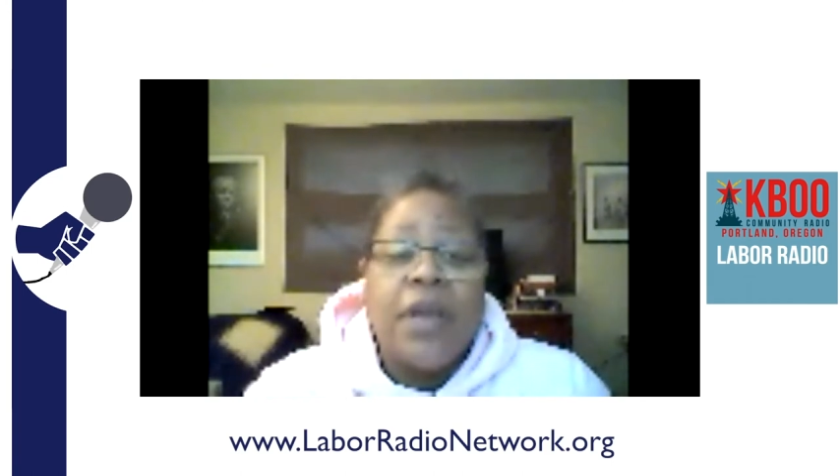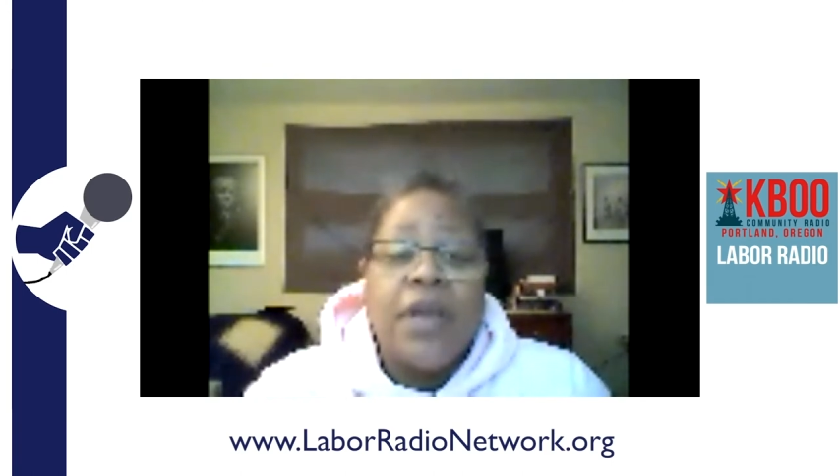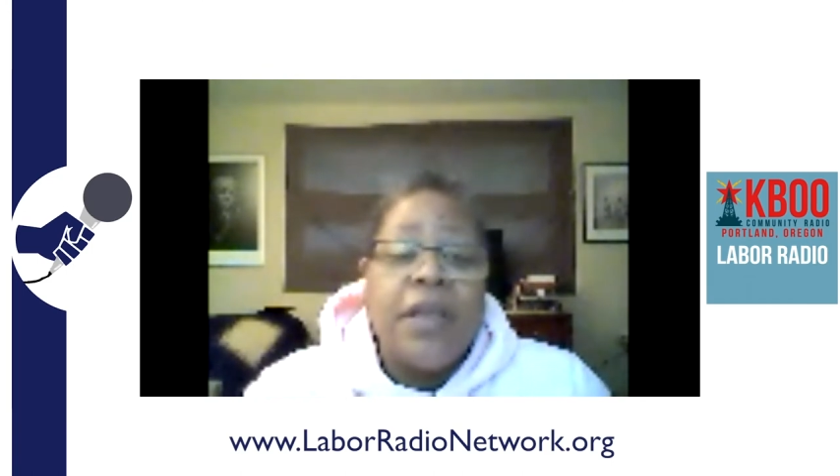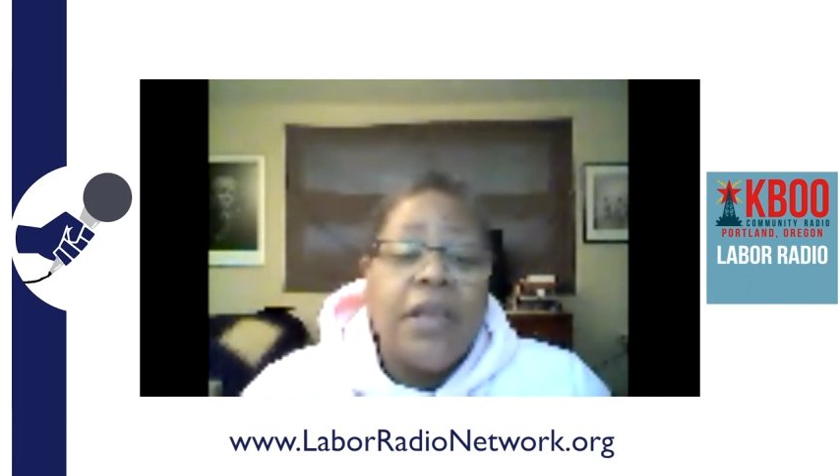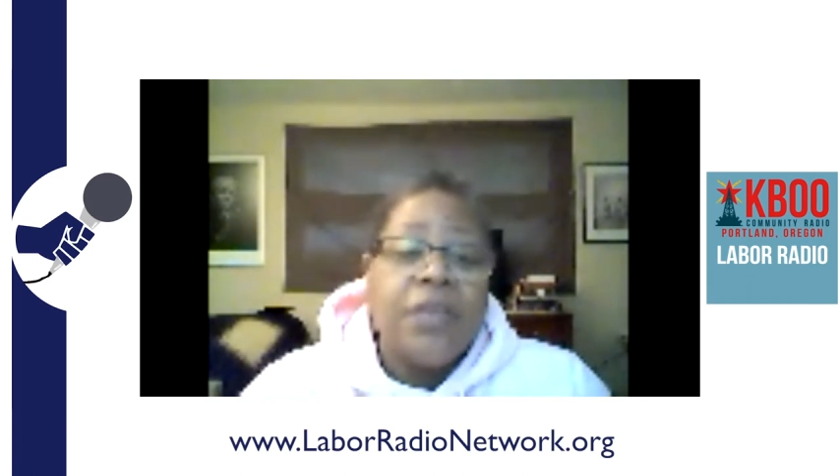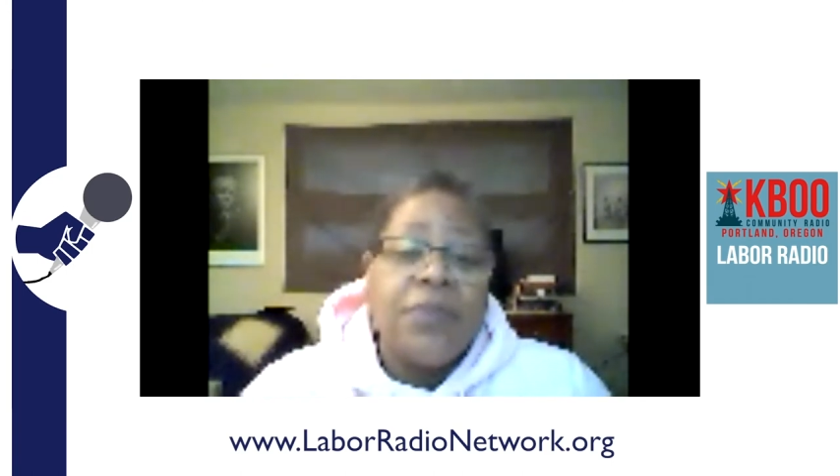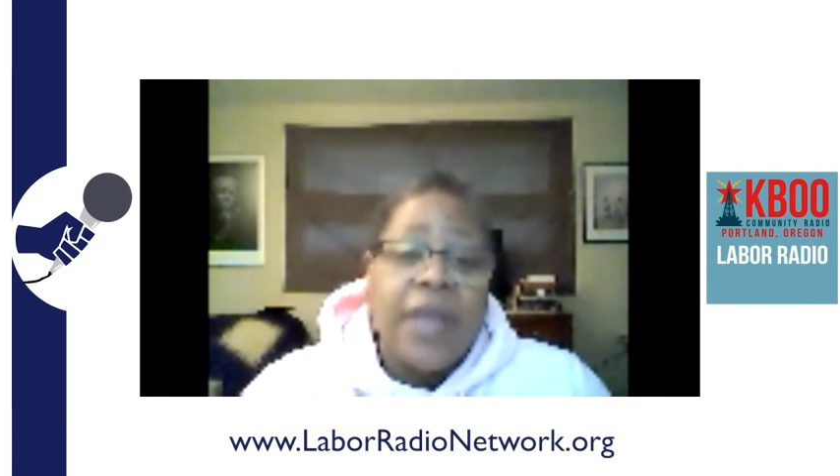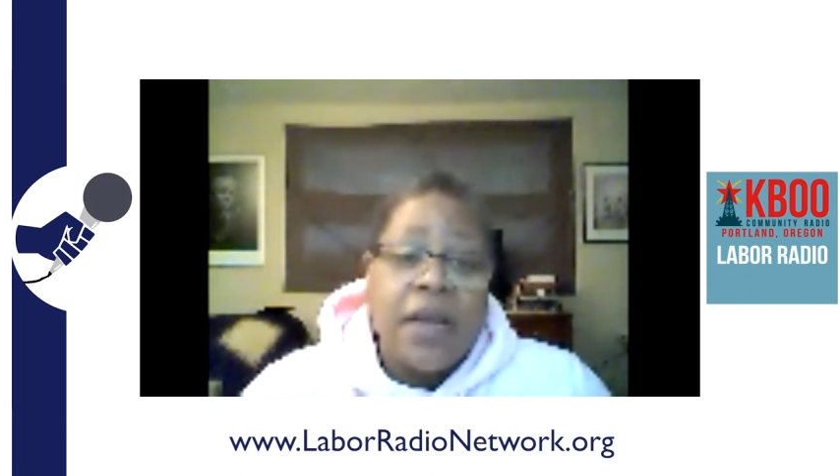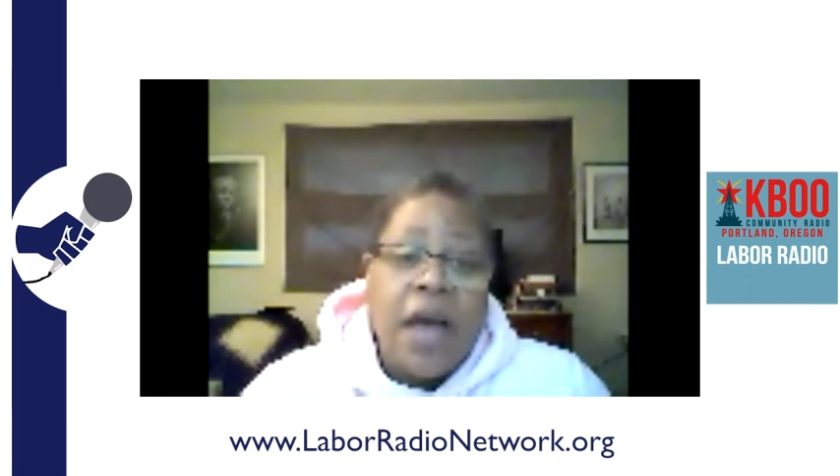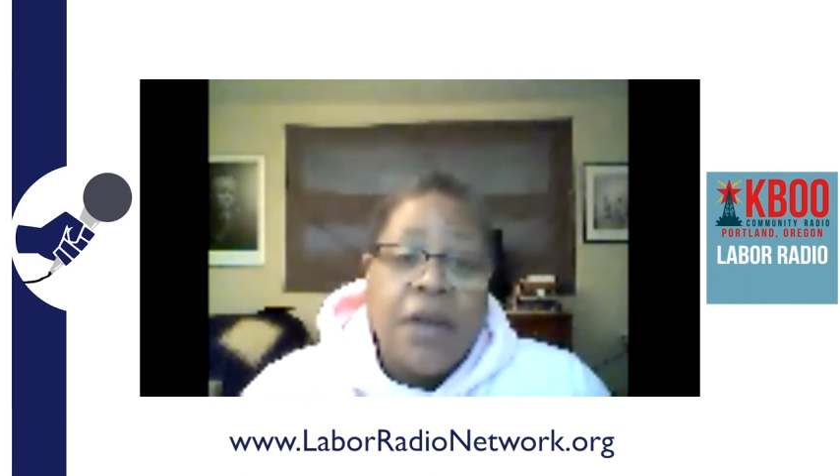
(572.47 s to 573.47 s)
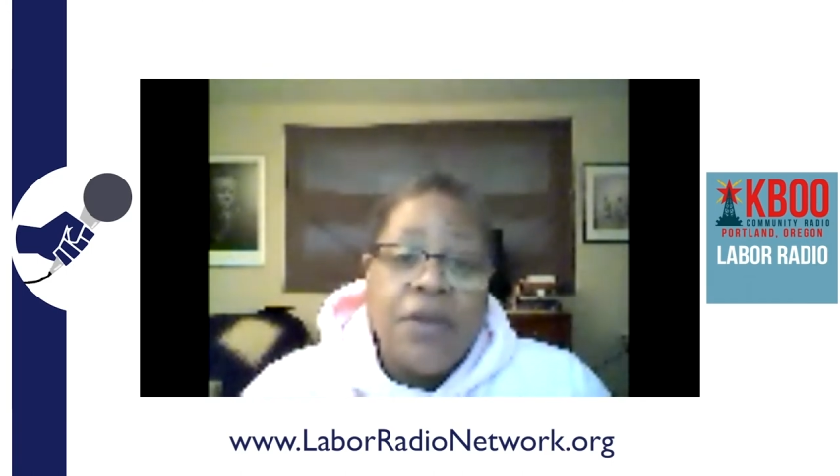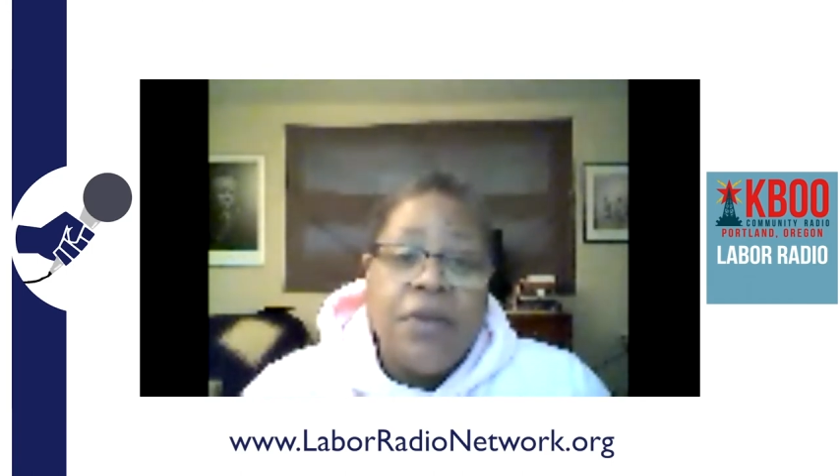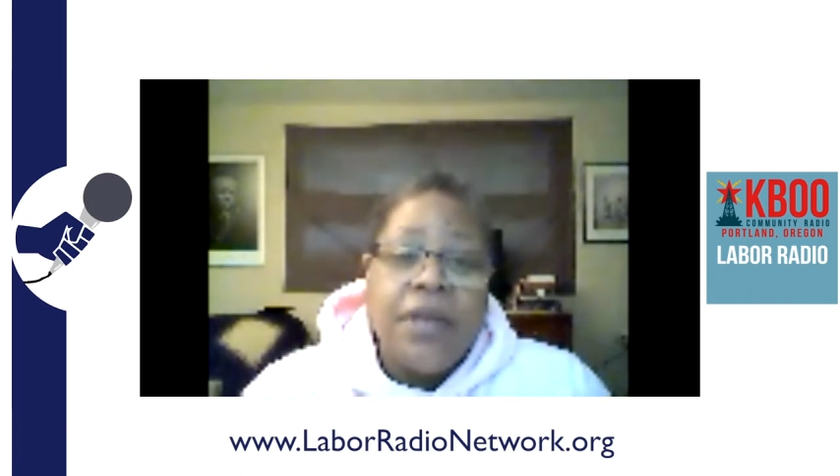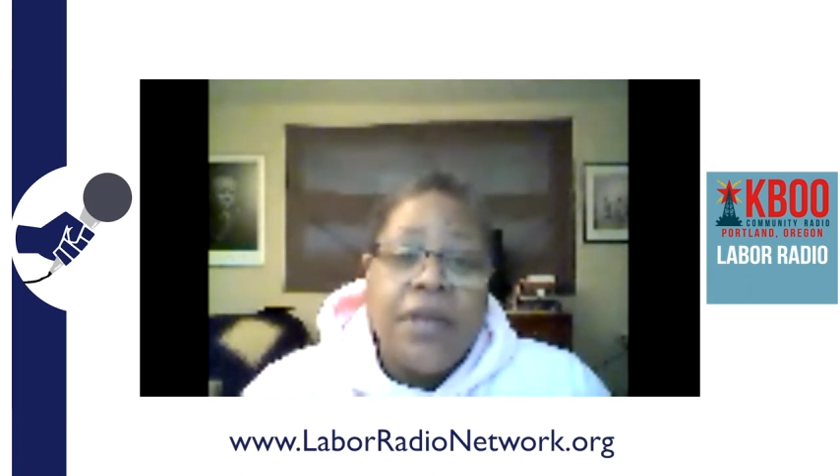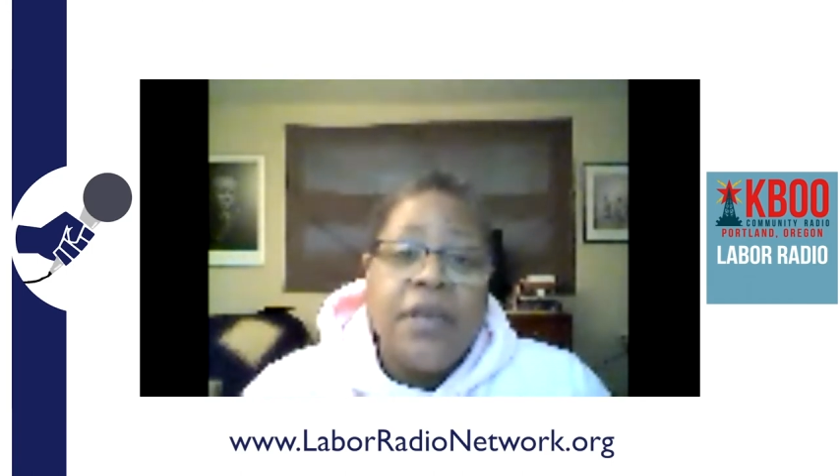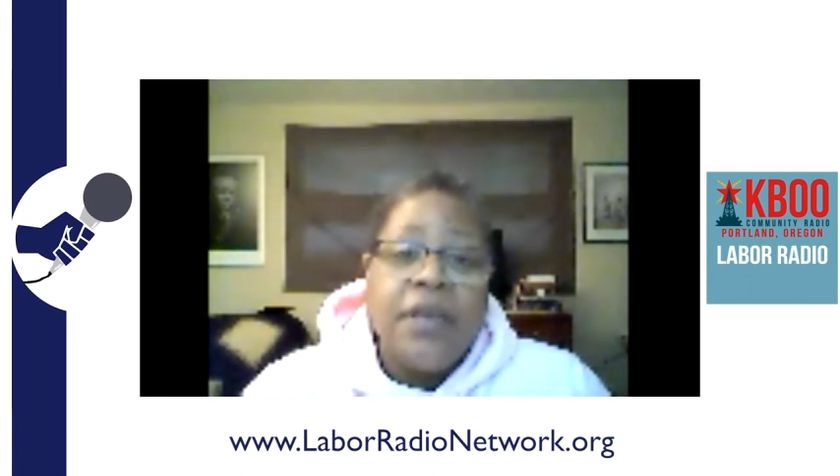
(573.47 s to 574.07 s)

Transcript: is for that continuity,